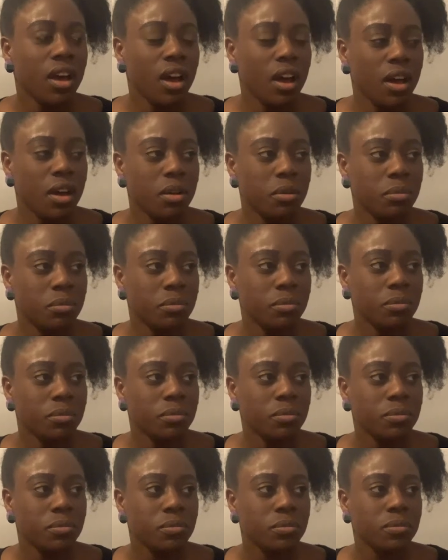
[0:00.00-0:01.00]

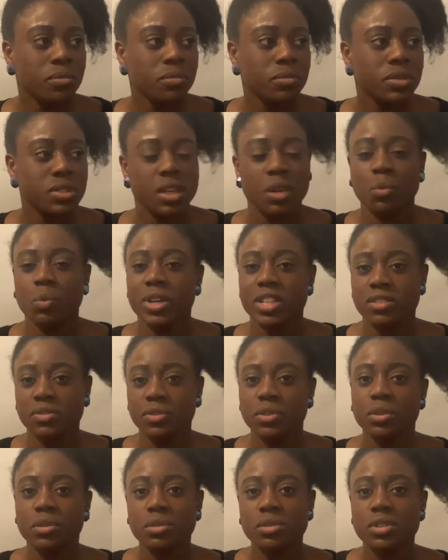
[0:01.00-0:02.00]
say
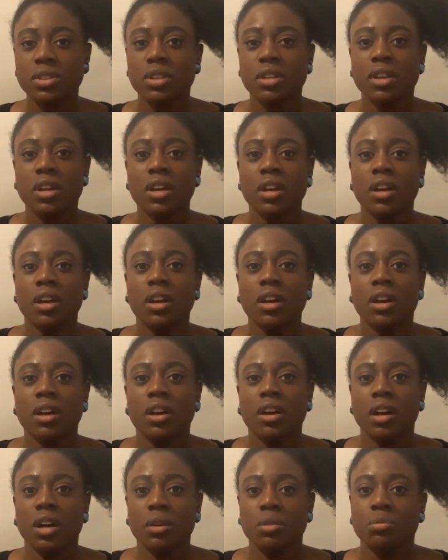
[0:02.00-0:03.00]
Westfield,
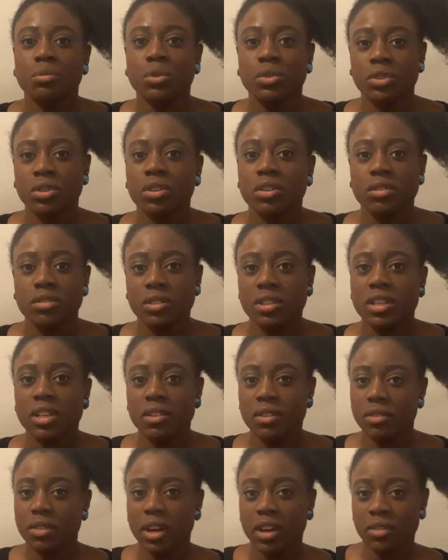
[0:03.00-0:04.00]
I want to go and eat
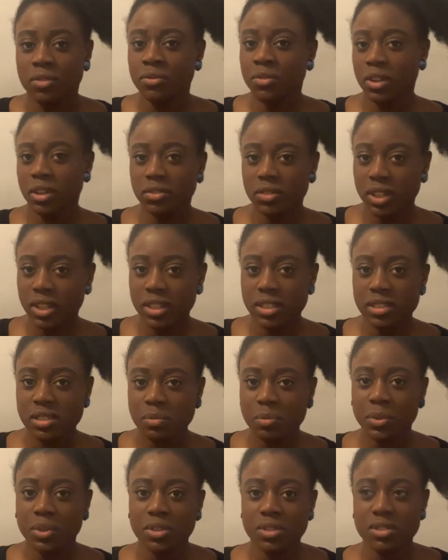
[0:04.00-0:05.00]
at Five Guys
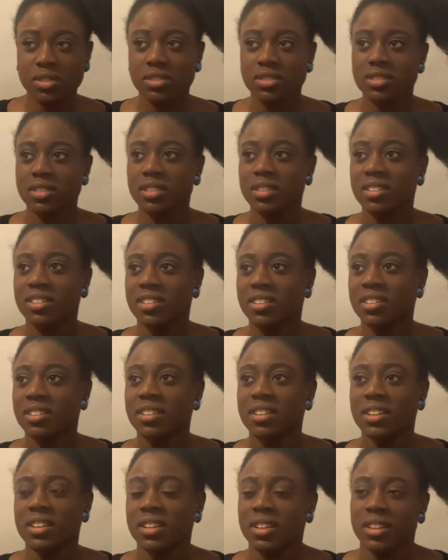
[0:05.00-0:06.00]
because
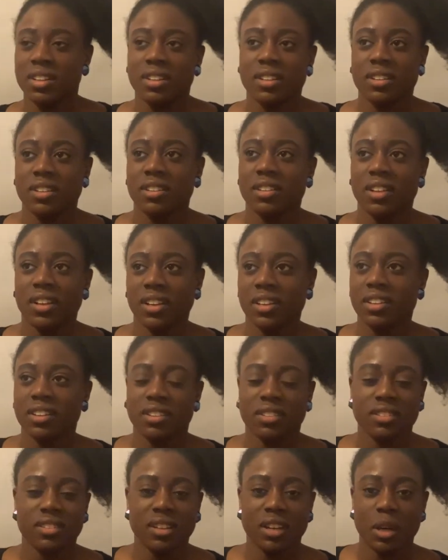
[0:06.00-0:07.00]
like
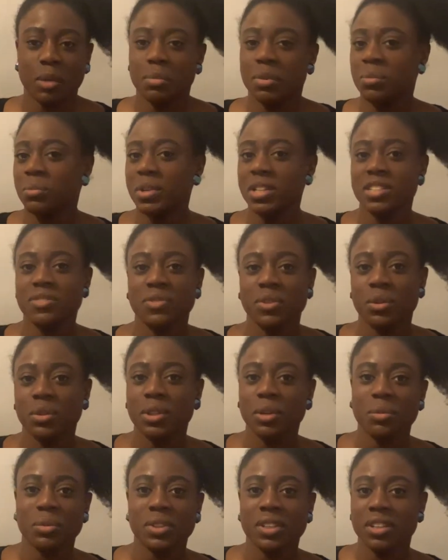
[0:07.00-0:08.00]
I'm in Westfield,
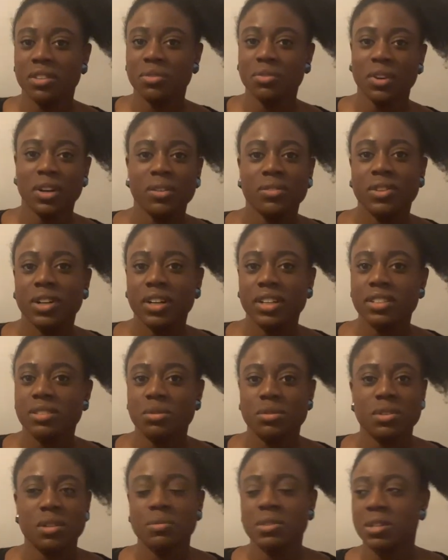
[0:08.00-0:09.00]
I want to eat Five Guys.
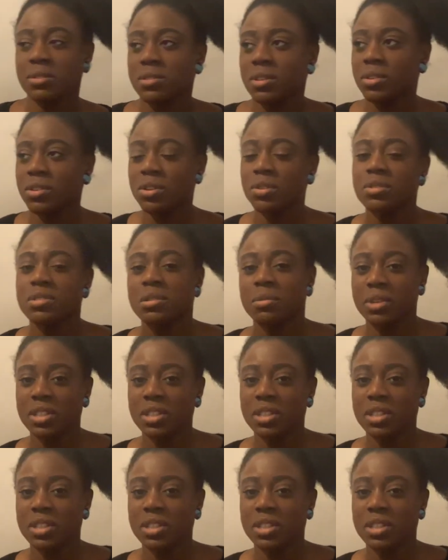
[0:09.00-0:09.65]
Or sometimes I'll go to